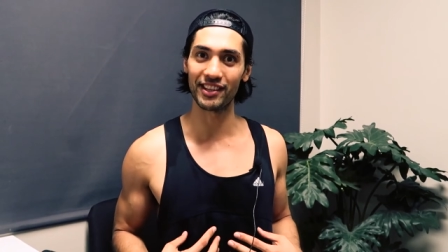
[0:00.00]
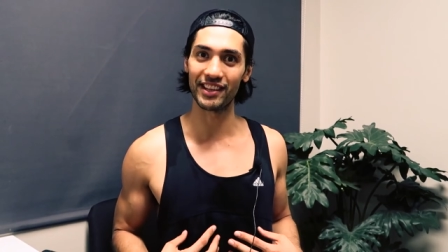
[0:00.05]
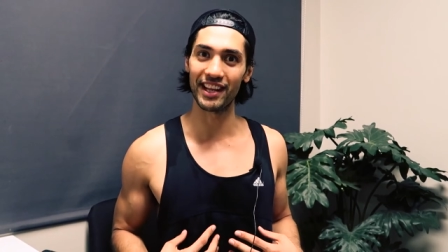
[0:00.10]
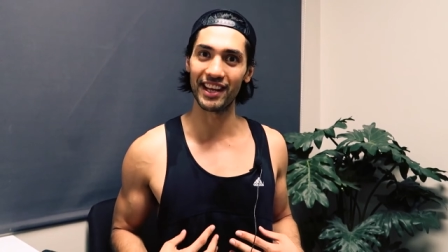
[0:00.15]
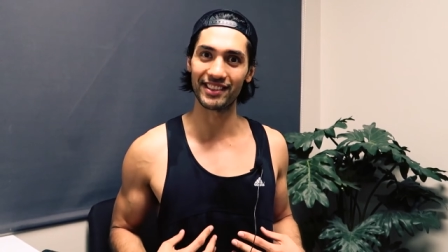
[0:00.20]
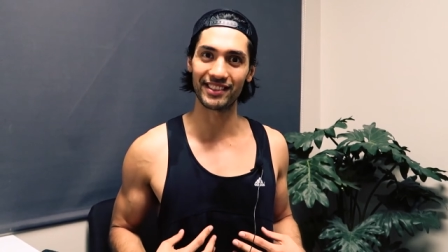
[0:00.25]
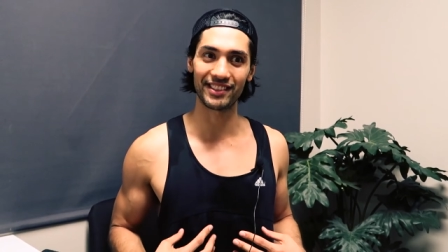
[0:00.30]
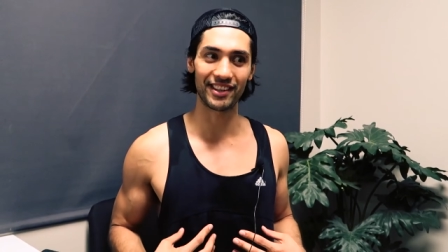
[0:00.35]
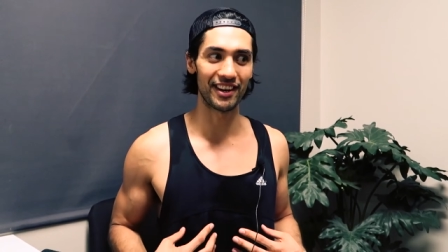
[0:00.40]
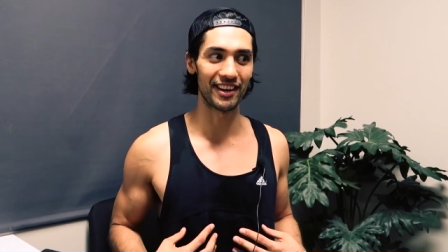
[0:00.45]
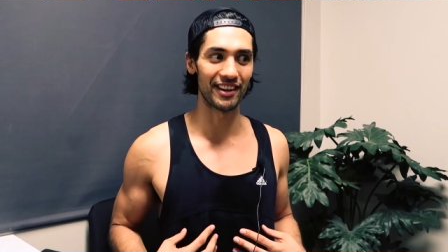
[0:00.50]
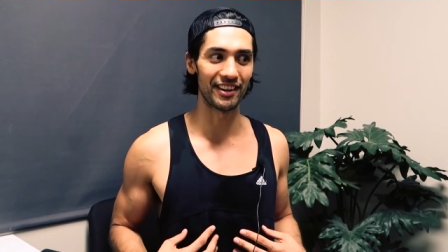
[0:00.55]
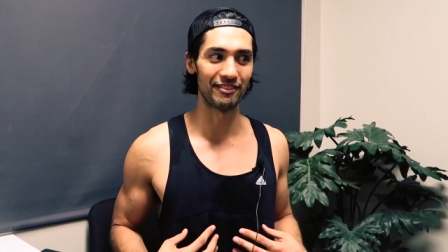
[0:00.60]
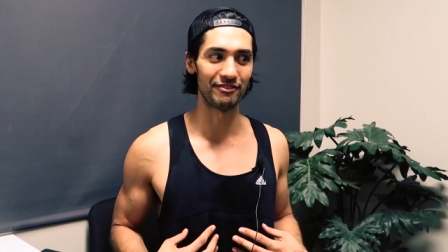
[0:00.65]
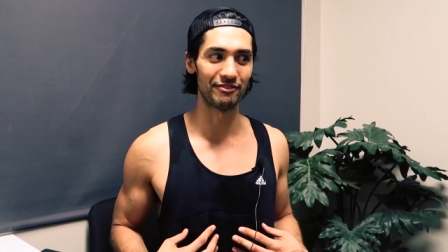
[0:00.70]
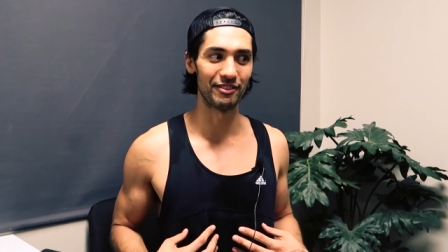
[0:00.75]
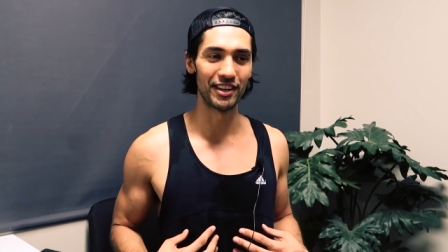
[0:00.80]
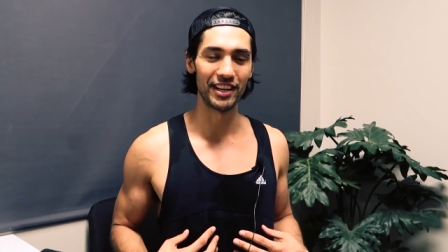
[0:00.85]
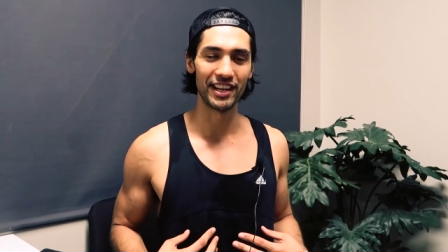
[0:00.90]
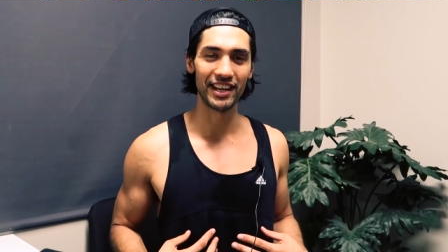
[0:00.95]
so that's kind
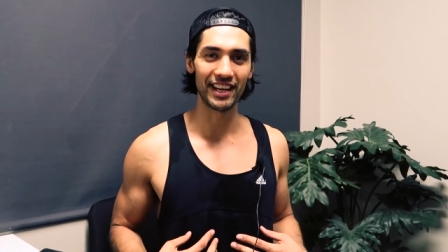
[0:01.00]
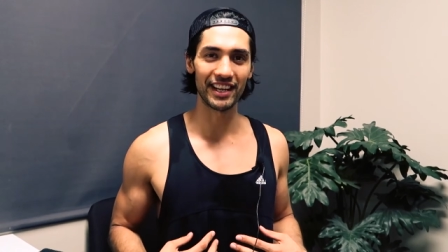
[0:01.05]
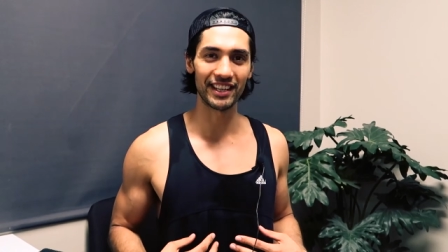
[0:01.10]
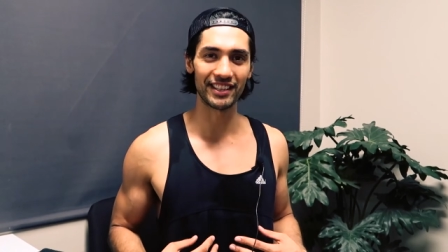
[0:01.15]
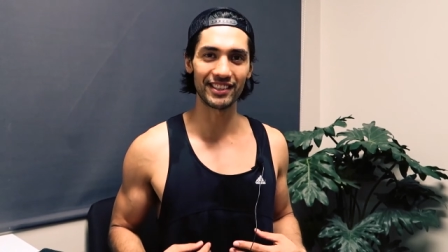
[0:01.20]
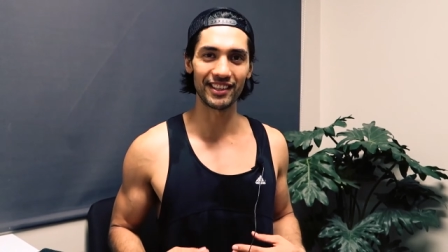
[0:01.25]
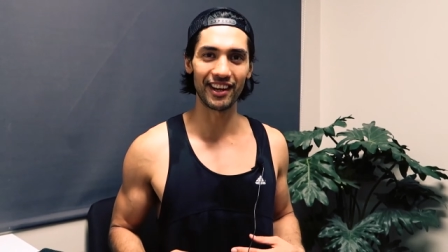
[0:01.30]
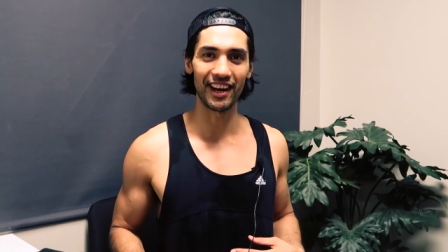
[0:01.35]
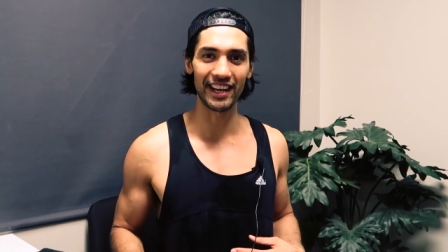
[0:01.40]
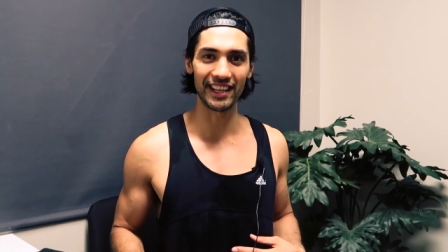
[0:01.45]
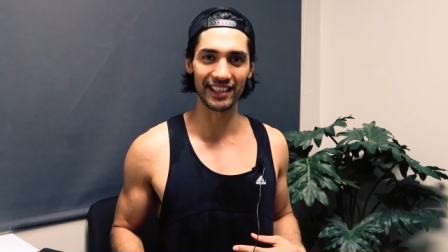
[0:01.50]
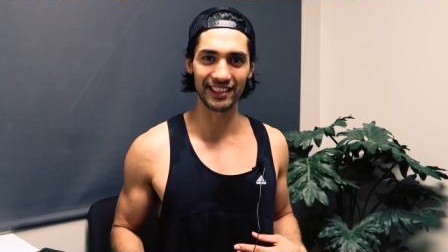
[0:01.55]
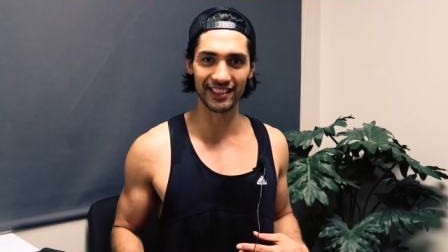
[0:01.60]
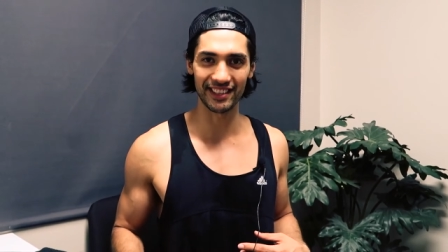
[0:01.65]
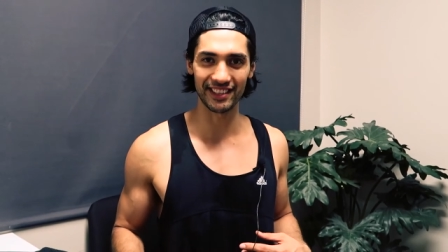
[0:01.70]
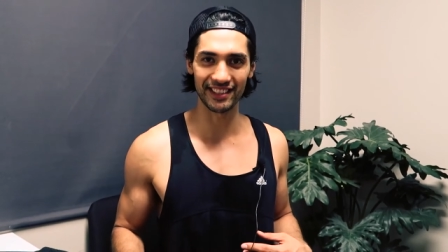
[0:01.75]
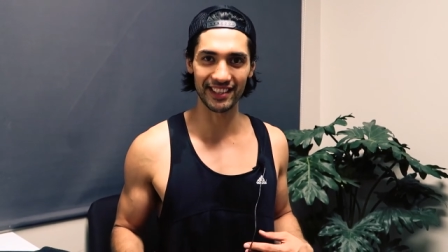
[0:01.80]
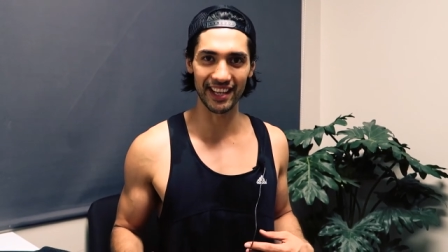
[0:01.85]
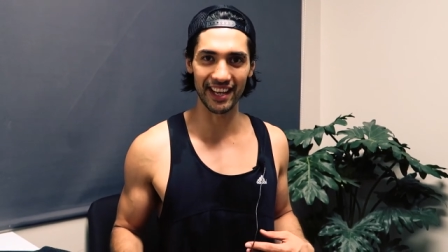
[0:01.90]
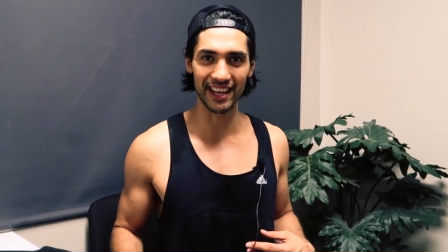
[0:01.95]
of exciting
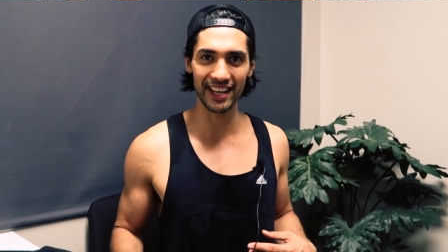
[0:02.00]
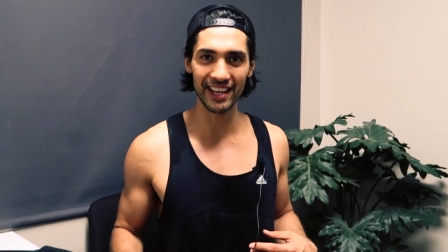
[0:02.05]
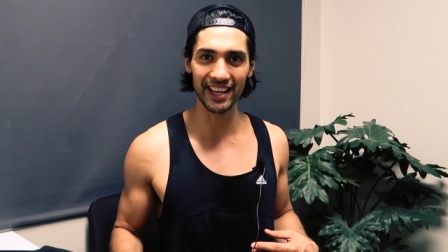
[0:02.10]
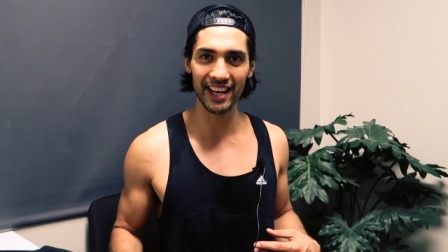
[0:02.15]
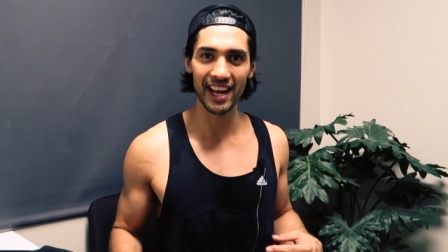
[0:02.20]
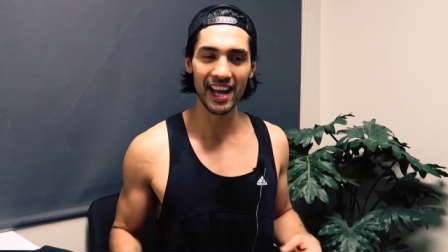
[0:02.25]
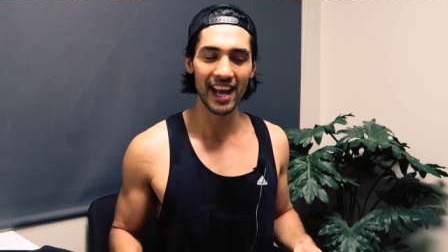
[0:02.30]
to see.